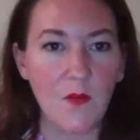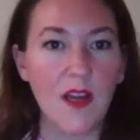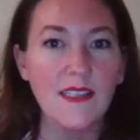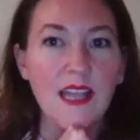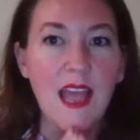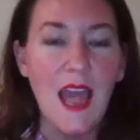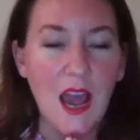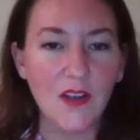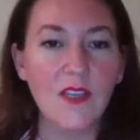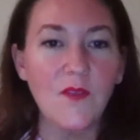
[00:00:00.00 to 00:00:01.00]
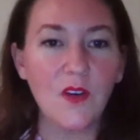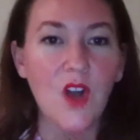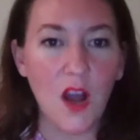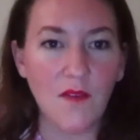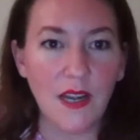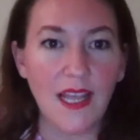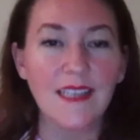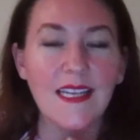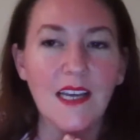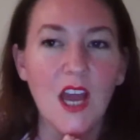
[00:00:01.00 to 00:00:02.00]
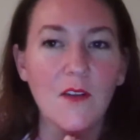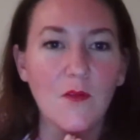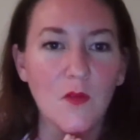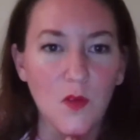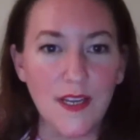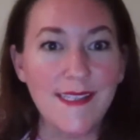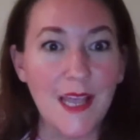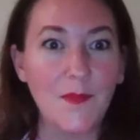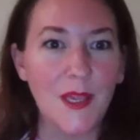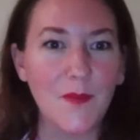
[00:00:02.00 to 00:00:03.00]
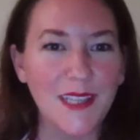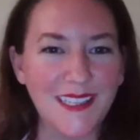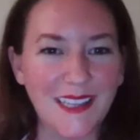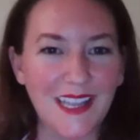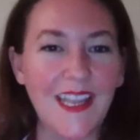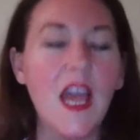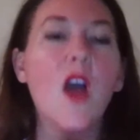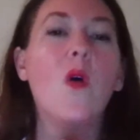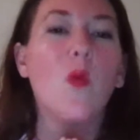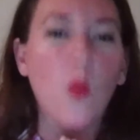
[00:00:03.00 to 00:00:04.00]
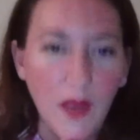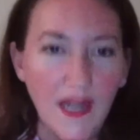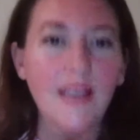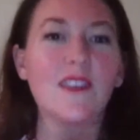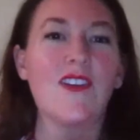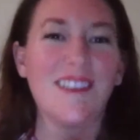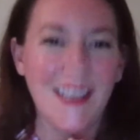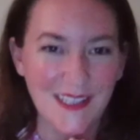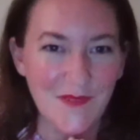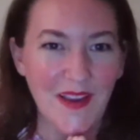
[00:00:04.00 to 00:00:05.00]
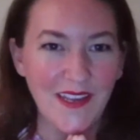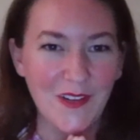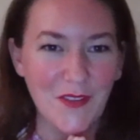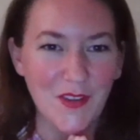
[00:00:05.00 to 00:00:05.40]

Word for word: was how to feel confident and not freeze up completely when I start to answer my interview